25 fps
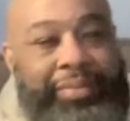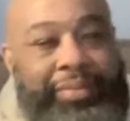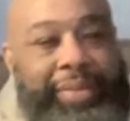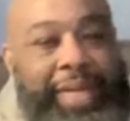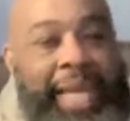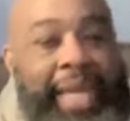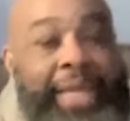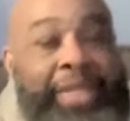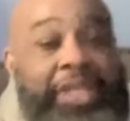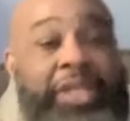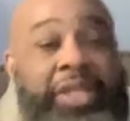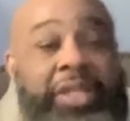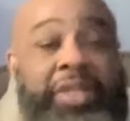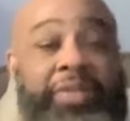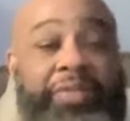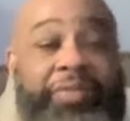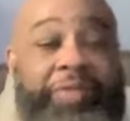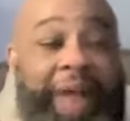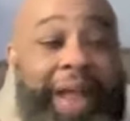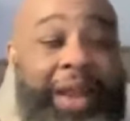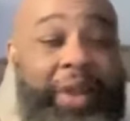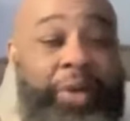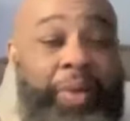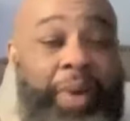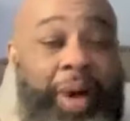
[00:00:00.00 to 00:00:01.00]
Hey, just to
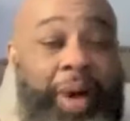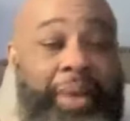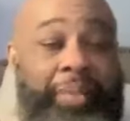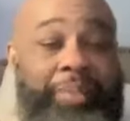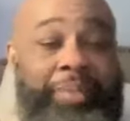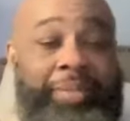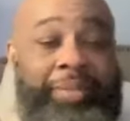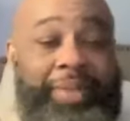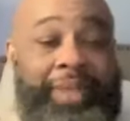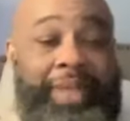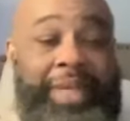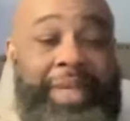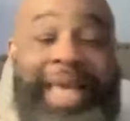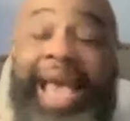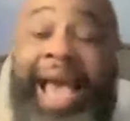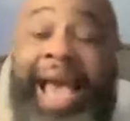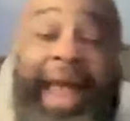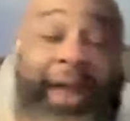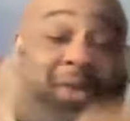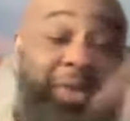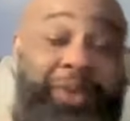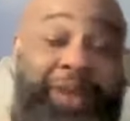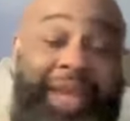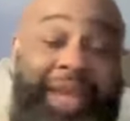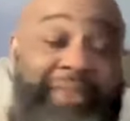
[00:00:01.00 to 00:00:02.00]
follow up. I
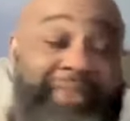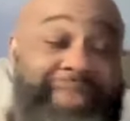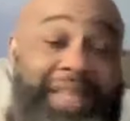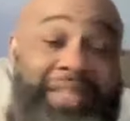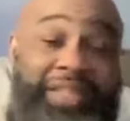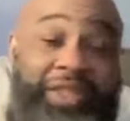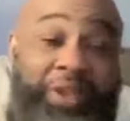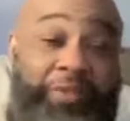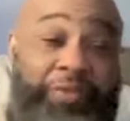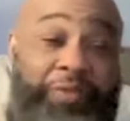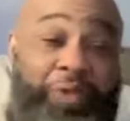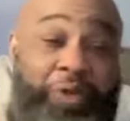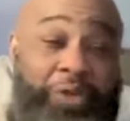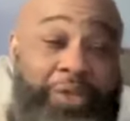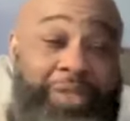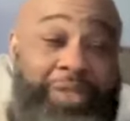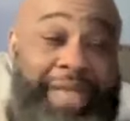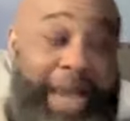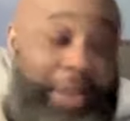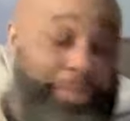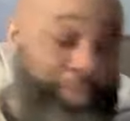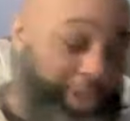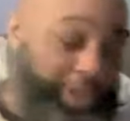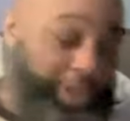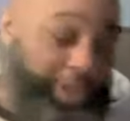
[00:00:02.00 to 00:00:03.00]
don't care if that's the first
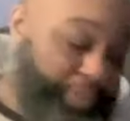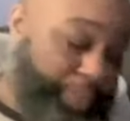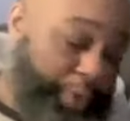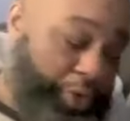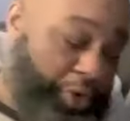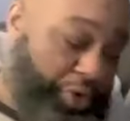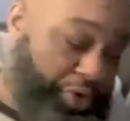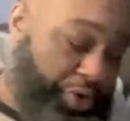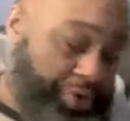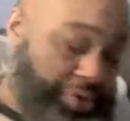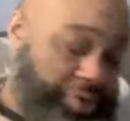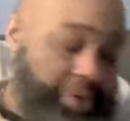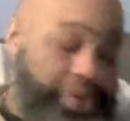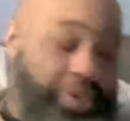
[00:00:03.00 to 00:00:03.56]
time we spoke